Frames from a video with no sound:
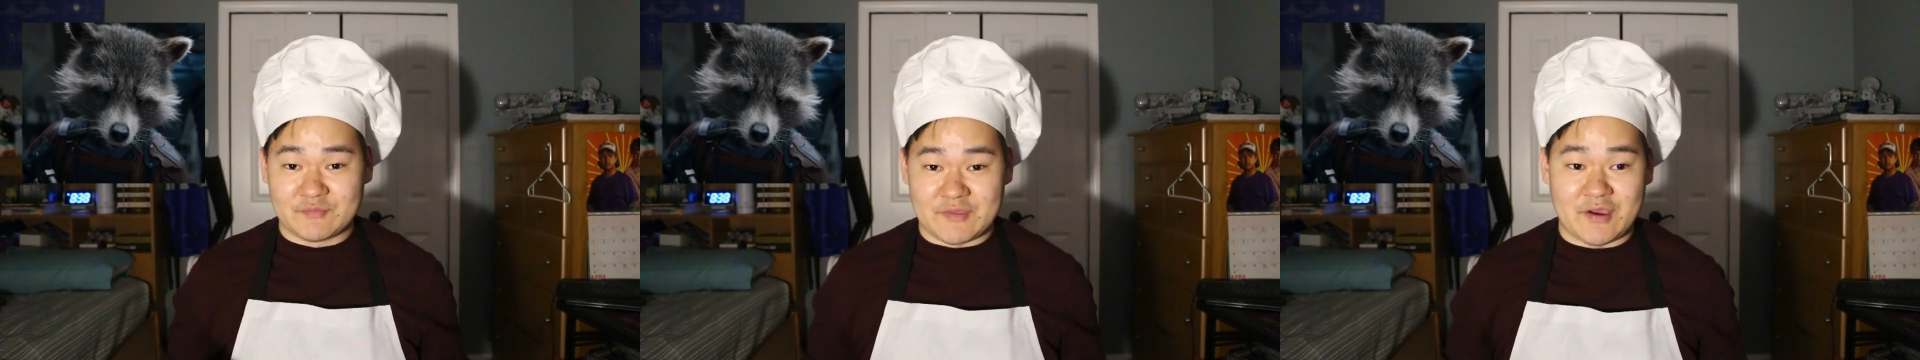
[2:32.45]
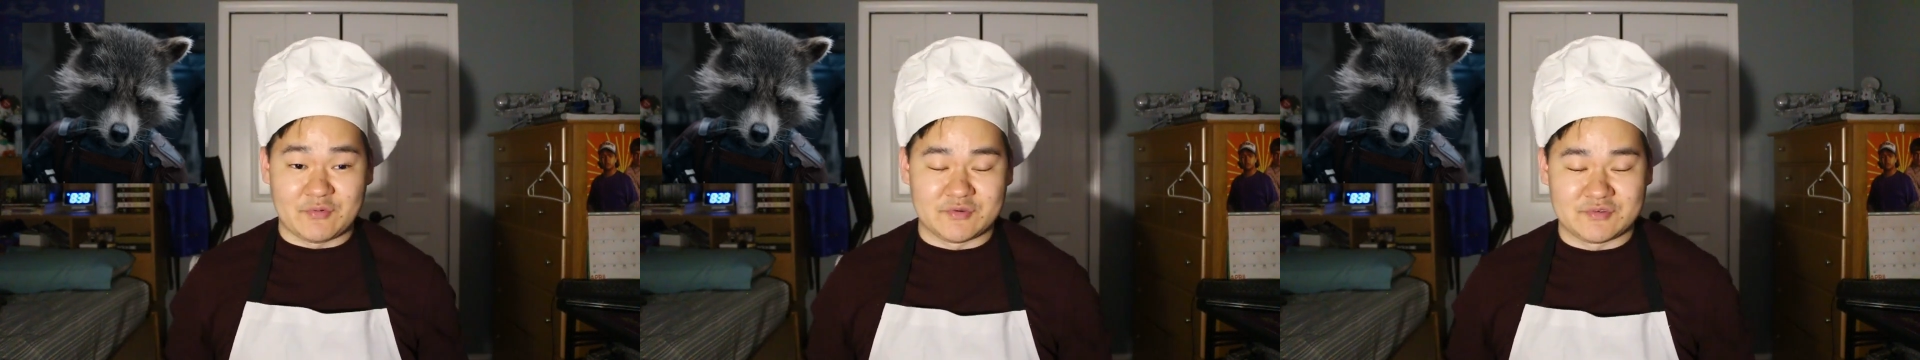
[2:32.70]

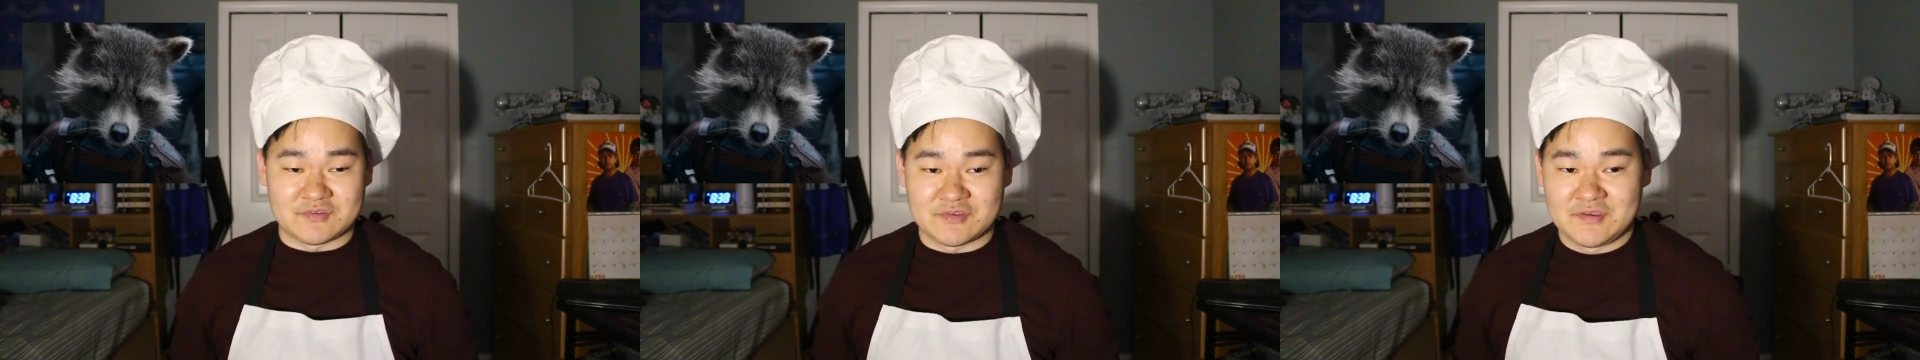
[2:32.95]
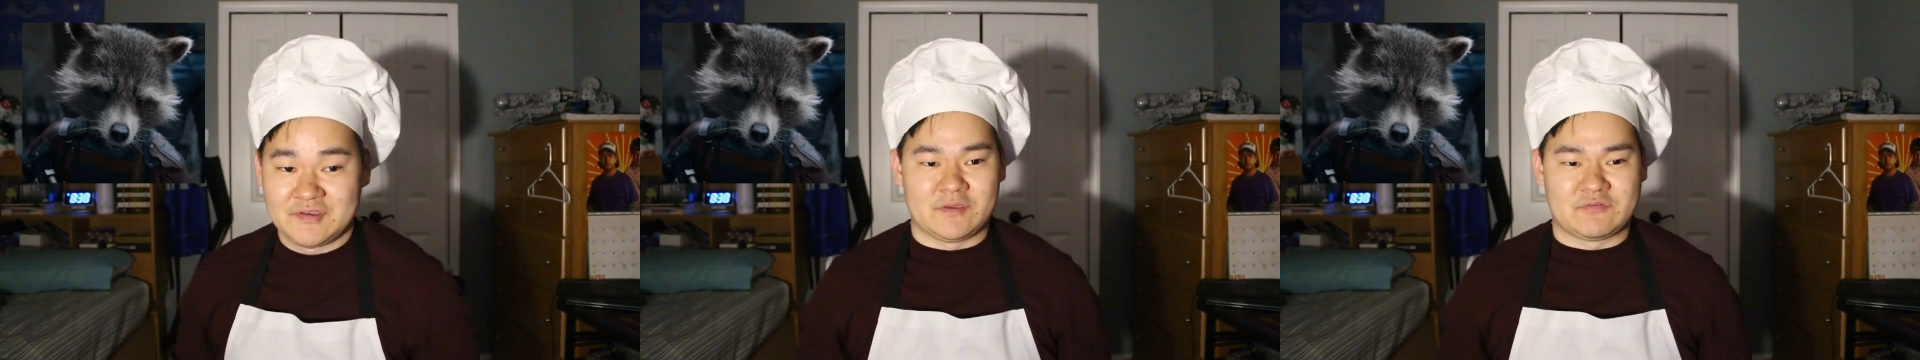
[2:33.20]
that was
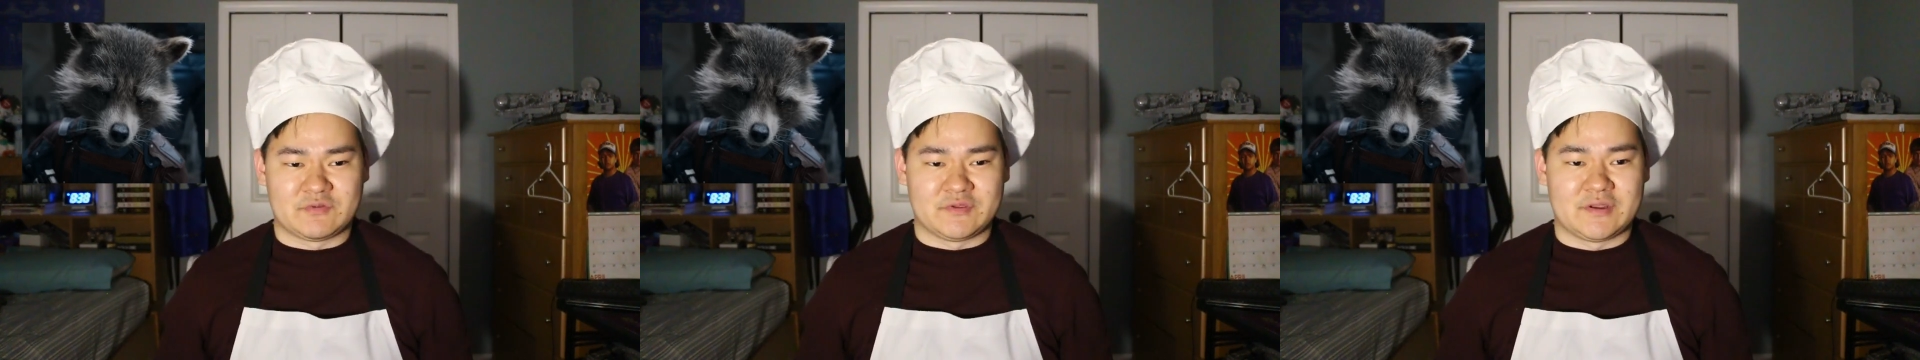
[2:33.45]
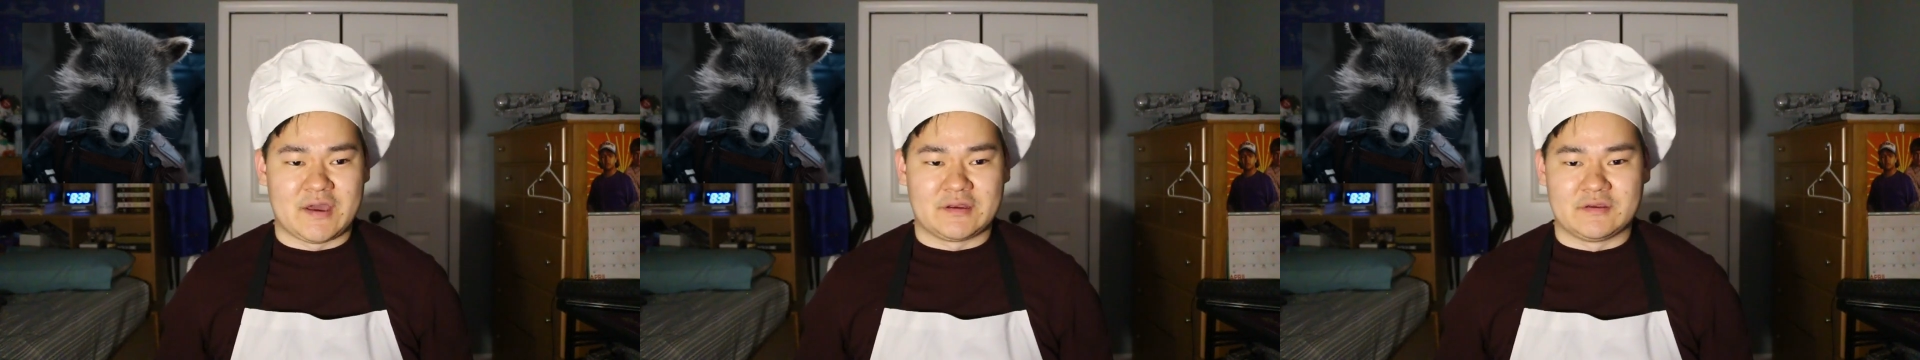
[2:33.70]
definitely
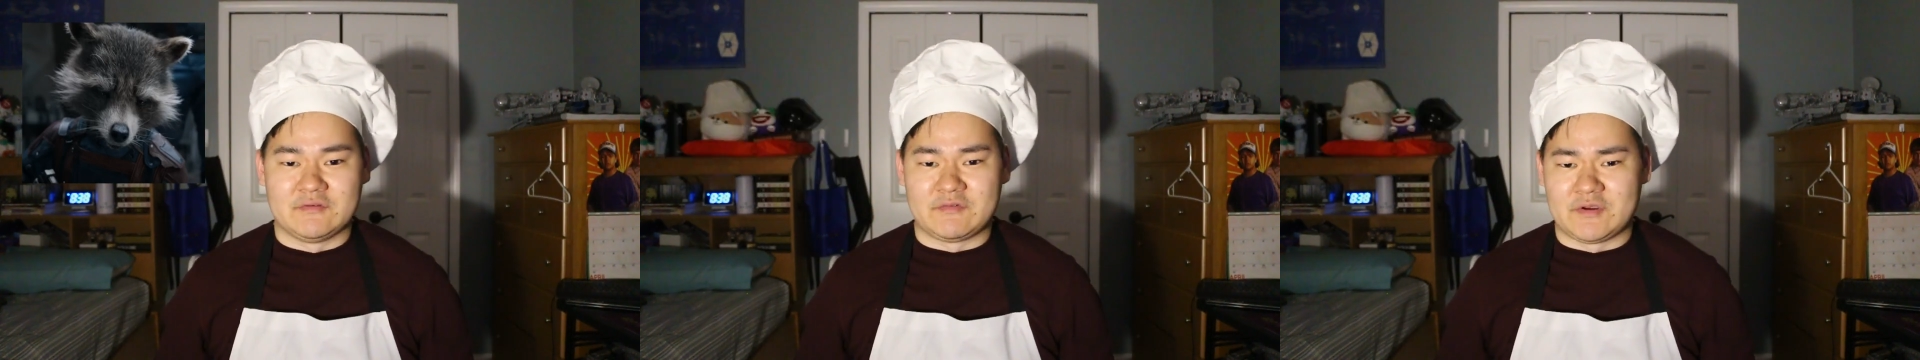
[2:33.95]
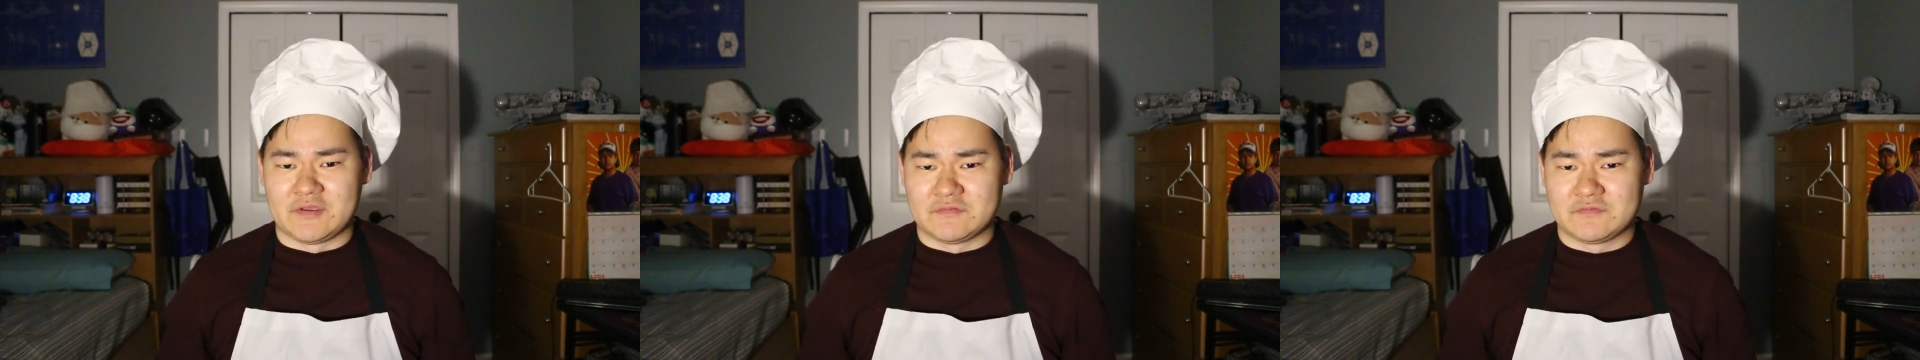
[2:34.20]
not a very